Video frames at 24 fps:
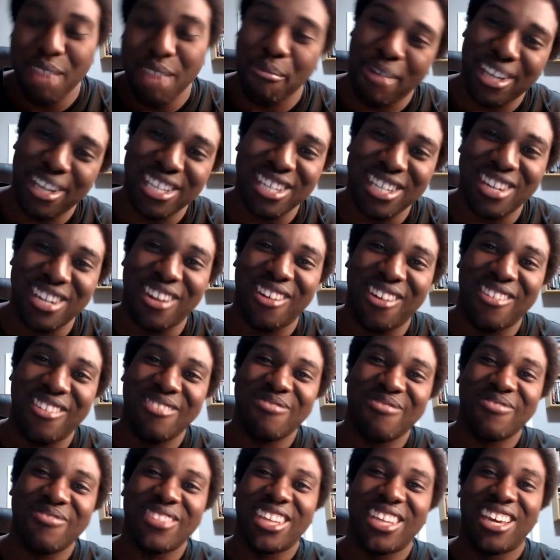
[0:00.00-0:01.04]
But
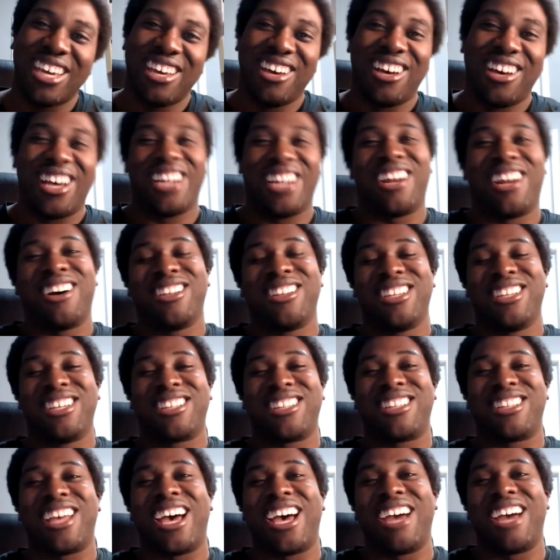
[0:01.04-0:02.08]
and all
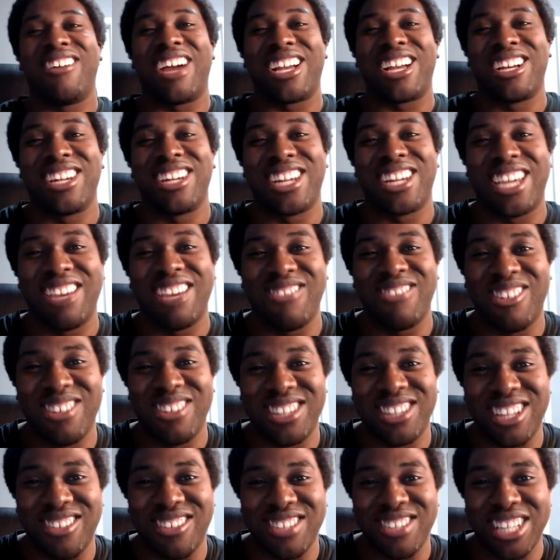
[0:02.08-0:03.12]
this time I could have came up
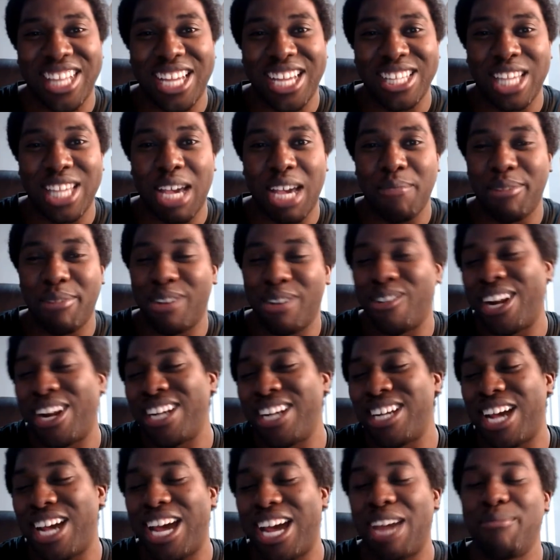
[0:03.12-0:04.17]
with something like that, but
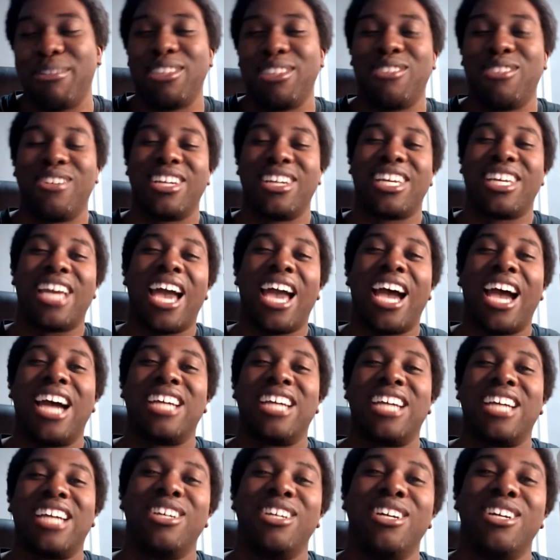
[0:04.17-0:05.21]
right now I've been doing cash